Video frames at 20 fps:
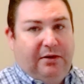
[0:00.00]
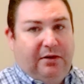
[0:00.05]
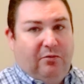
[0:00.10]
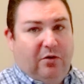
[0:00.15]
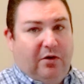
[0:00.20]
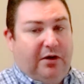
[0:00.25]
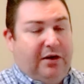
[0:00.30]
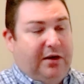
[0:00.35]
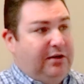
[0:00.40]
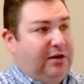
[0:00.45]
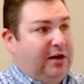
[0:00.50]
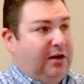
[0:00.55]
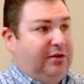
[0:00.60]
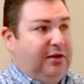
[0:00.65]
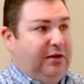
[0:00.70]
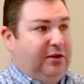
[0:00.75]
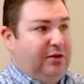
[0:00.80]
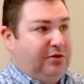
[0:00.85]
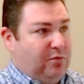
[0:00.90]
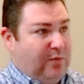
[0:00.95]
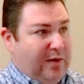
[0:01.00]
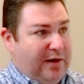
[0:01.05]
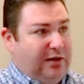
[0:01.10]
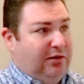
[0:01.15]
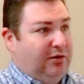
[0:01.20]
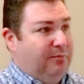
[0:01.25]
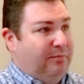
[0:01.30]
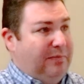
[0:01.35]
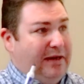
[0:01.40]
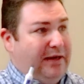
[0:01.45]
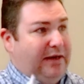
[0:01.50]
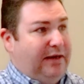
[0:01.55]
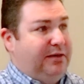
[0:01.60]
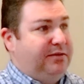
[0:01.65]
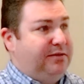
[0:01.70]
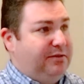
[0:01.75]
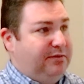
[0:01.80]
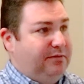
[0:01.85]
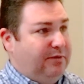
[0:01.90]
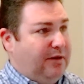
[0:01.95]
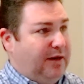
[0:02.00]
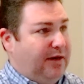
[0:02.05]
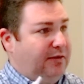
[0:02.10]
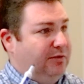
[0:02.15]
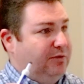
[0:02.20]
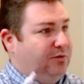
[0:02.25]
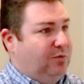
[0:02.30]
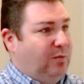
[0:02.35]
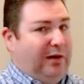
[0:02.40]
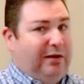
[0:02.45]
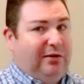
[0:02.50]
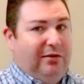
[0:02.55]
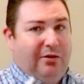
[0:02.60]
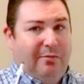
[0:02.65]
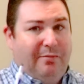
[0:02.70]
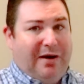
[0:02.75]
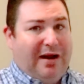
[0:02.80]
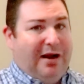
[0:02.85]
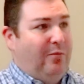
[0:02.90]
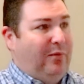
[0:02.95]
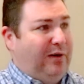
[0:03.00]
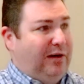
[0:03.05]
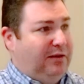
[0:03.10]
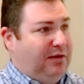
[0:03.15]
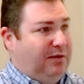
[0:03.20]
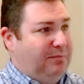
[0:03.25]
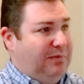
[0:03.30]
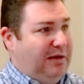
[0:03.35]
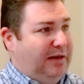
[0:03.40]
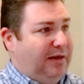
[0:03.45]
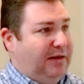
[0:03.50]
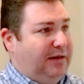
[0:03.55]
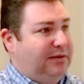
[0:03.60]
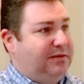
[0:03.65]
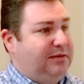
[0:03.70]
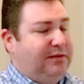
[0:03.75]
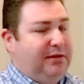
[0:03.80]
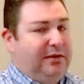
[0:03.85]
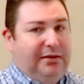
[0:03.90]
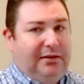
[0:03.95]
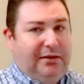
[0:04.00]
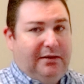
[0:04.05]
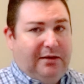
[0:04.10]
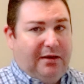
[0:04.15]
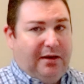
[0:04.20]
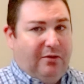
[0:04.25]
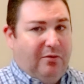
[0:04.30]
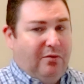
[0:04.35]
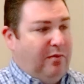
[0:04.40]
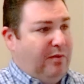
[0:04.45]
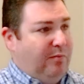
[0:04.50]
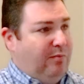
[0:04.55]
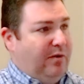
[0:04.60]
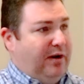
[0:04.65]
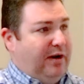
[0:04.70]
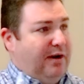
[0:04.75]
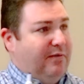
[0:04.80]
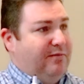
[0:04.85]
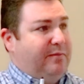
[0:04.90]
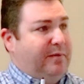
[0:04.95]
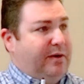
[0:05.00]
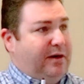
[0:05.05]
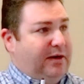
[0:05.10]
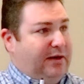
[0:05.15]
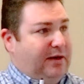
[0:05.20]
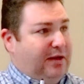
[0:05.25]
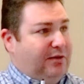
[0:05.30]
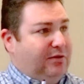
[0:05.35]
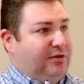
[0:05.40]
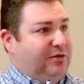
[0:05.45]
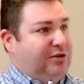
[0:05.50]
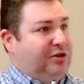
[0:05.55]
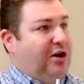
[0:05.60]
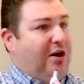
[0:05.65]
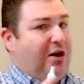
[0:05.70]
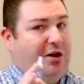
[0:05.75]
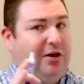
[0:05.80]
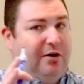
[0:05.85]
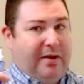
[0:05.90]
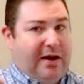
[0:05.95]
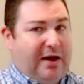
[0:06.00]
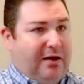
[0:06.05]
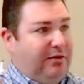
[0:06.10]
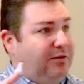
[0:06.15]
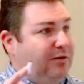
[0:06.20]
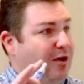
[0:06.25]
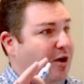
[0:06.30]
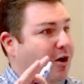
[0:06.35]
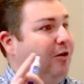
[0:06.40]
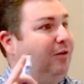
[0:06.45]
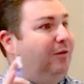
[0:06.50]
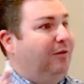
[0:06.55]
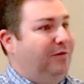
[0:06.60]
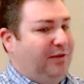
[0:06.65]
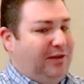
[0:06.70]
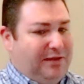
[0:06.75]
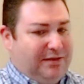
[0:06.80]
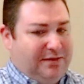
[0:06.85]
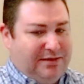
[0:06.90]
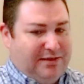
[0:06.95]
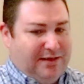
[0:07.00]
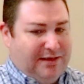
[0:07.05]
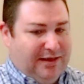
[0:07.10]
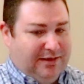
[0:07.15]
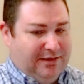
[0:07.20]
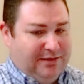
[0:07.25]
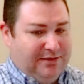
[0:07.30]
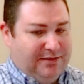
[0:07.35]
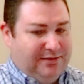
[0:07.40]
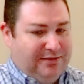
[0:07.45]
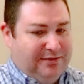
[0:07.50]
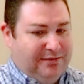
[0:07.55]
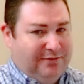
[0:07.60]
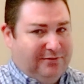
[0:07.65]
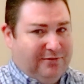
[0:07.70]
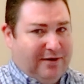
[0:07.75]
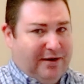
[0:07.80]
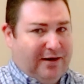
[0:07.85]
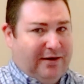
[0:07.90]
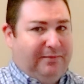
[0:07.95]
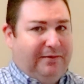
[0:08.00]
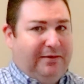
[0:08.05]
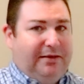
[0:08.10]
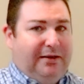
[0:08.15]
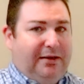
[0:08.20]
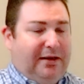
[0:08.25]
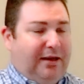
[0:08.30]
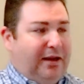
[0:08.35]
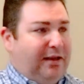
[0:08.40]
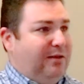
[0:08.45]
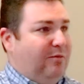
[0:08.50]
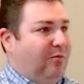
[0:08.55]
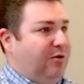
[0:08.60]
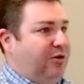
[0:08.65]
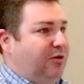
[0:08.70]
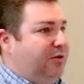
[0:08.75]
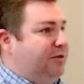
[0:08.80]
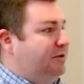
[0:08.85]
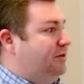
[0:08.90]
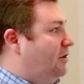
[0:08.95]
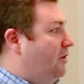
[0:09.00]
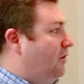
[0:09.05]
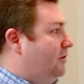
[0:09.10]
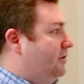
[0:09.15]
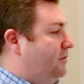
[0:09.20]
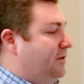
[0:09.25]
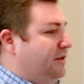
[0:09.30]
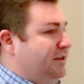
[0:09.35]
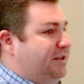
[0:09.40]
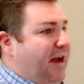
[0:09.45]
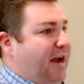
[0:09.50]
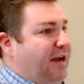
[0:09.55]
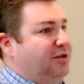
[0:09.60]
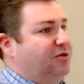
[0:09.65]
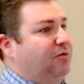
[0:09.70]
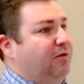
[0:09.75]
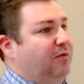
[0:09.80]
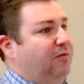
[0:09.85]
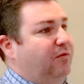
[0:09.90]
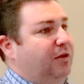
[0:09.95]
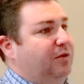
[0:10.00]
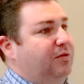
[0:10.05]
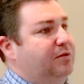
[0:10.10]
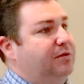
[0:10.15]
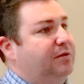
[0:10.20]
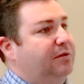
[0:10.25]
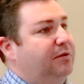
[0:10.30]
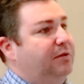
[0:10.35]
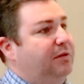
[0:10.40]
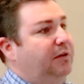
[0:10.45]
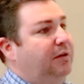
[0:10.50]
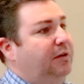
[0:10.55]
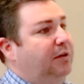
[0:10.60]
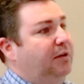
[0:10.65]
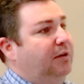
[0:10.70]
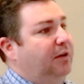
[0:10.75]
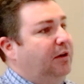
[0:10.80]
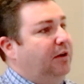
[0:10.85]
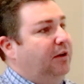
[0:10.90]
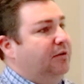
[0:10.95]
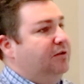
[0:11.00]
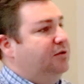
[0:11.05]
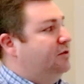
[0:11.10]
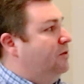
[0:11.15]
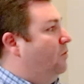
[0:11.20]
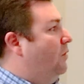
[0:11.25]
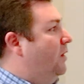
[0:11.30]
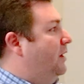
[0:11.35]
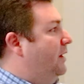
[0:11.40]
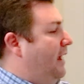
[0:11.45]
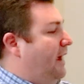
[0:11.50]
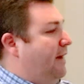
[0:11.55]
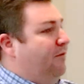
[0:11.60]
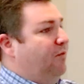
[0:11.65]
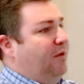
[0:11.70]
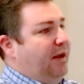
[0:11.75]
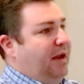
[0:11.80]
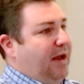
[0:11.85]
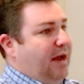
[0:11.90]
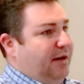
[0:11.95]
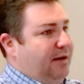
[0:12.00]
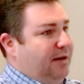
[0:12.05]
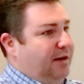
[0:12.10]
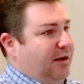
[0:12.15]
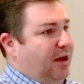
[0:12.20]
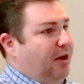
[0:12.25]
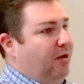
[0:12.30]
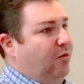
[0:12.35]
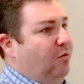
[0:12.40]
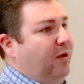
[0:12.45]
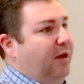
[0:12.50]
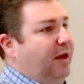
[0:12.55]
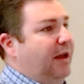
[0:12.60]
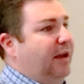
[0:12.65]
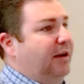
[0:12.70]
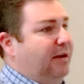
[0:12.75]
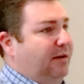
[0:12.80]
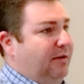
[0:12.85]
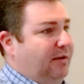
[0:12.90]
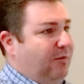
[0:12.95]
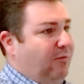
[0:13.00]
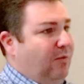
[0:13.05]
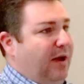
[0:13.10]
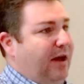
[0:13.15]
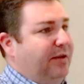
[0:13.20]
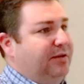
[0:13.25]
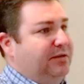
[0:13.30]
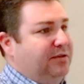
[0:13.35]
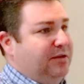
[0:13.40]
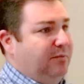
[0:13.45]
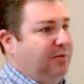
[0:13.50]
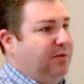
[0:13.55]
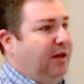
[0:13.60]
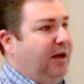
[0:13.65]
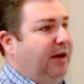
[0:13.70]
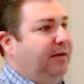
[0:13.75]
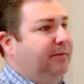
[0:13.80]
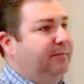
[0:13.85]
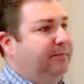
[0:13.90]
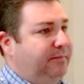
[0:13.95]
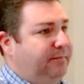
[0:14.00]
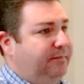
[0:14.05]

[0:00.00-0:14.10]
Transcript: We're conducting those regular meetings, right? Those weekly or bi-weekly meetings where we bring everybody together and talk about all of these things, right? And then we're doing cursory task reviews. So what have we gotten done when, and how does it apply?